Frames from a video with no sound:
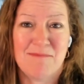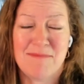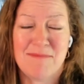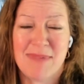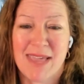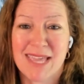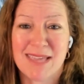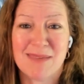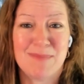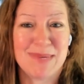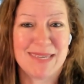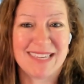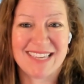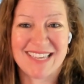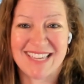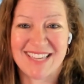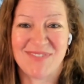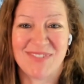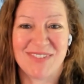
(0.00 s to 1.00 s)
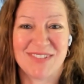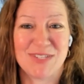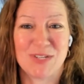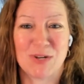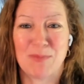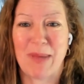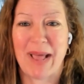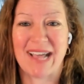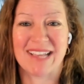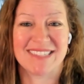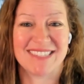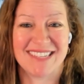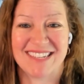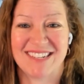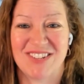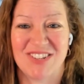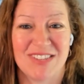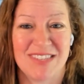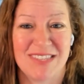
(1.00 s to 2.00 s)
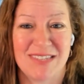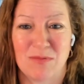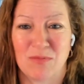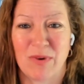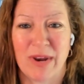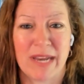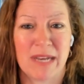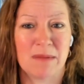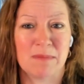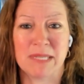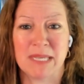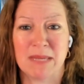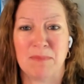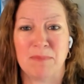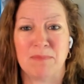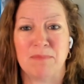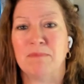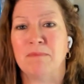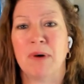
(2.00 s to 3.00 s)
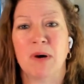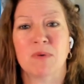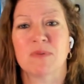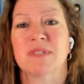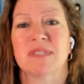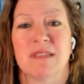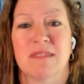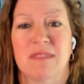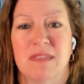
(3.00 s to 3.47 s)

maybe even surpassing just randomly posting